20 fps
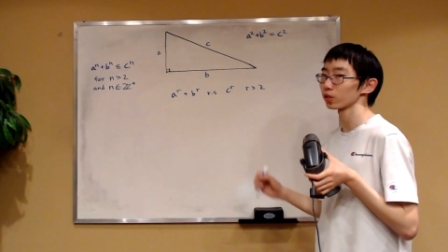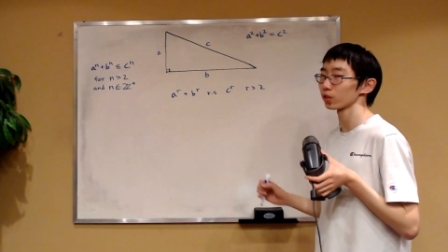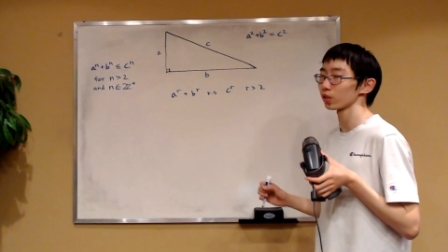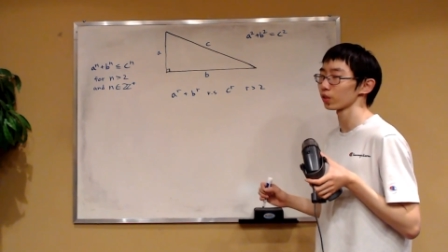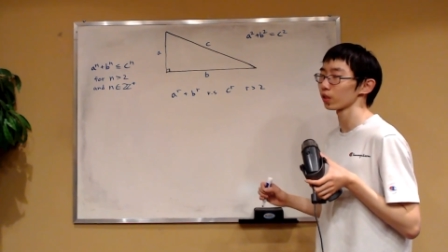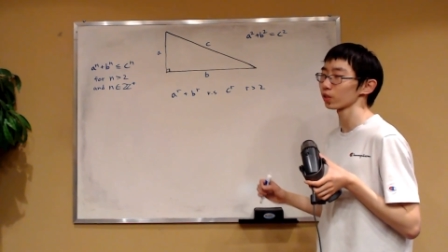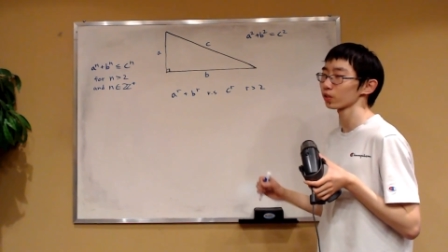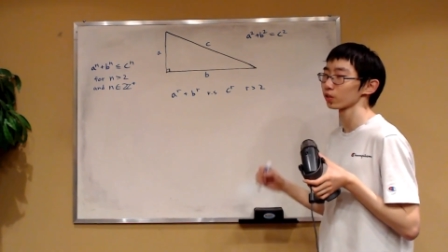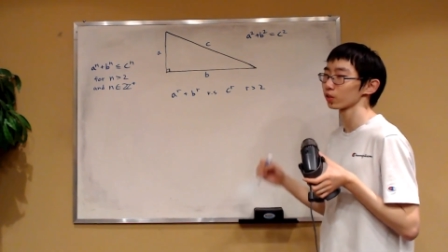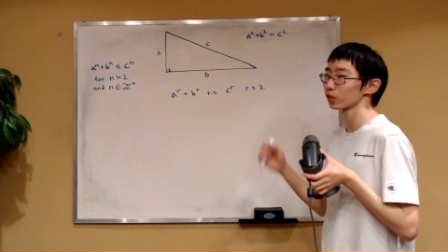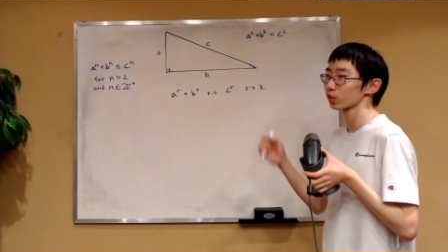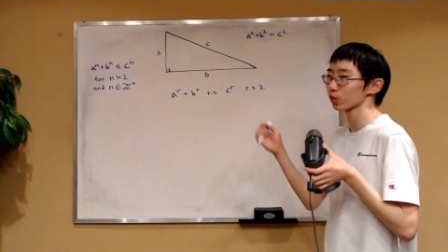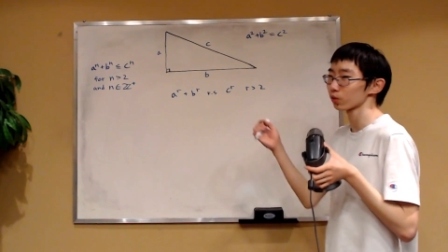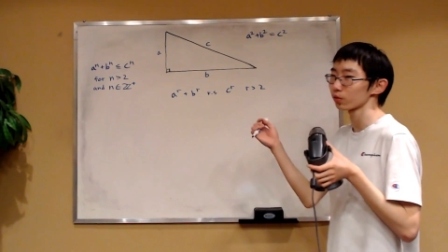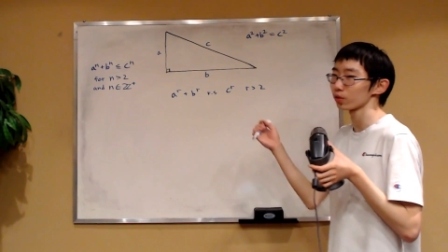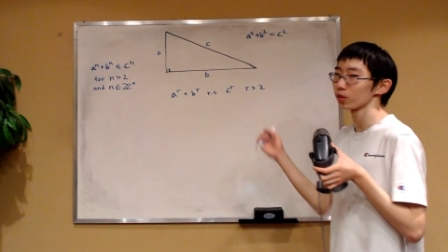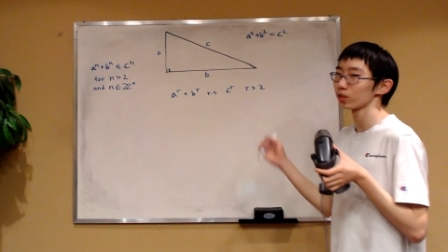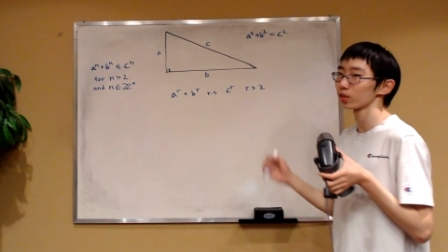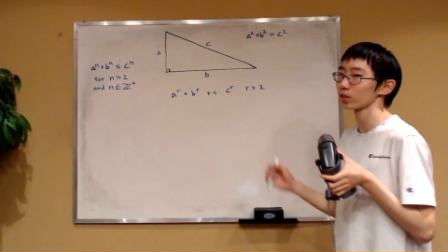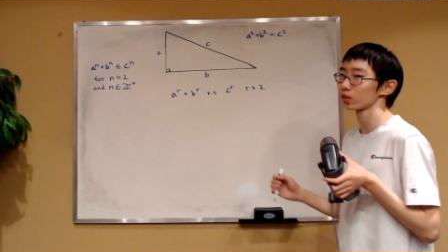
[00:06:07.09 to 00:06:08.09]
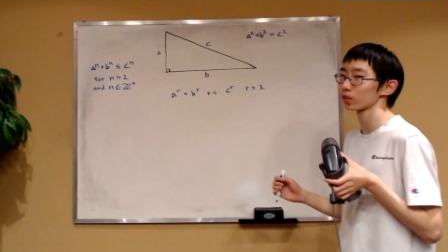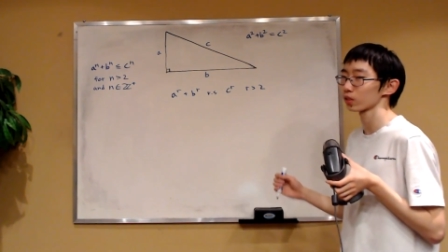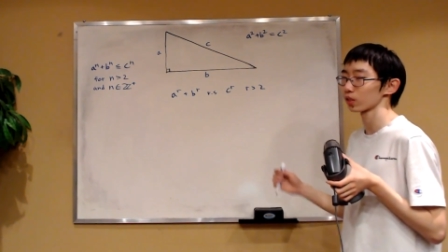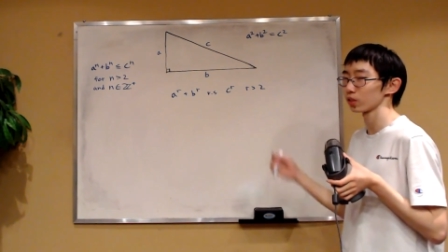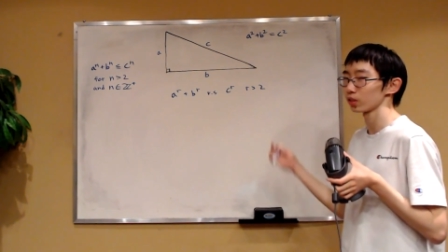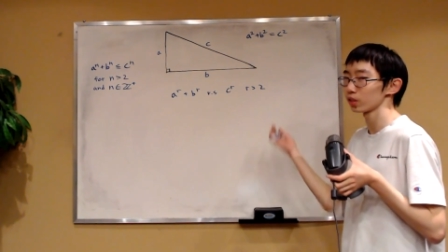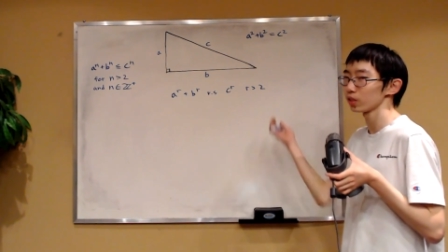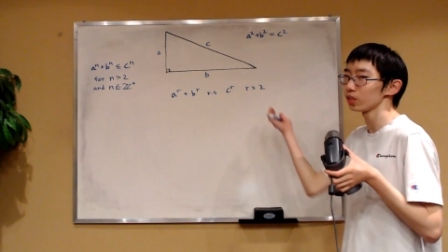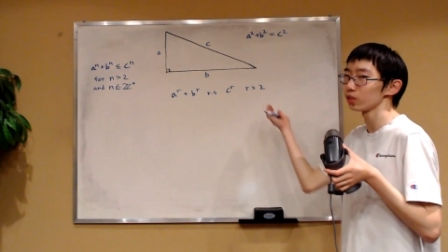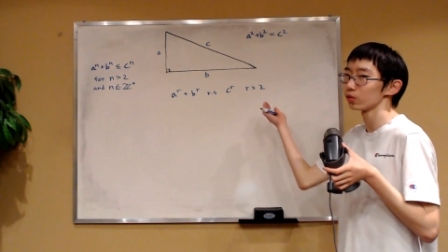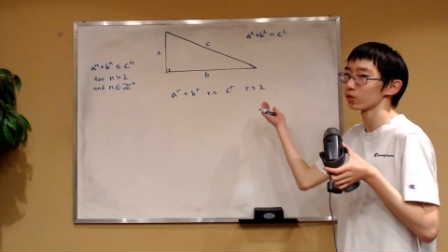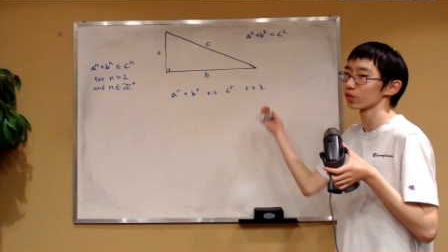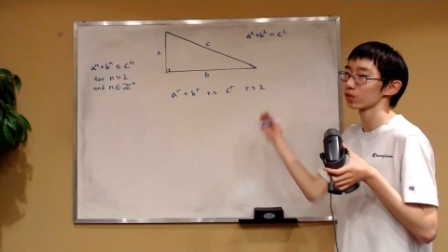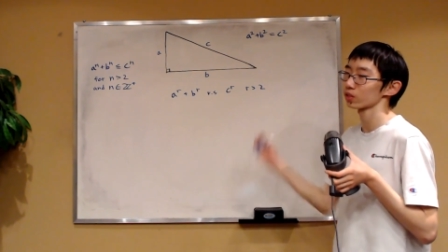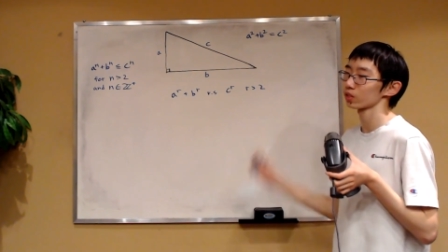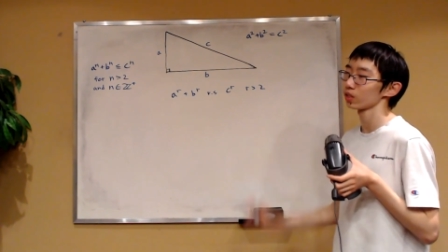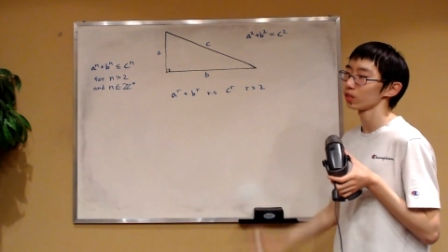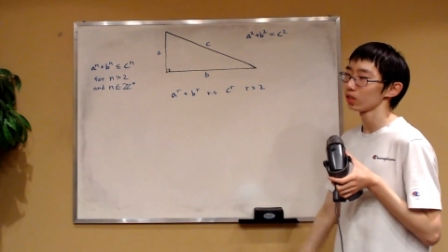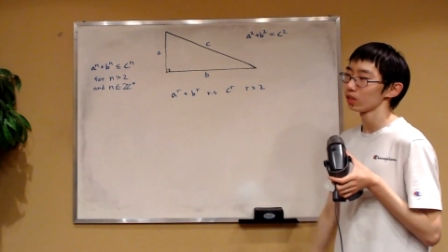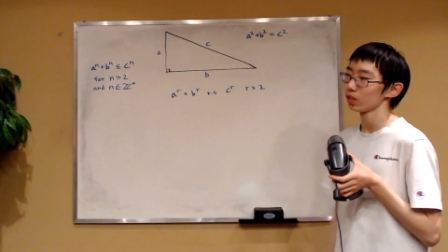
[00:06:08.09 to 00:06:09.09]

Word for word: They're not discrete, it's continuous.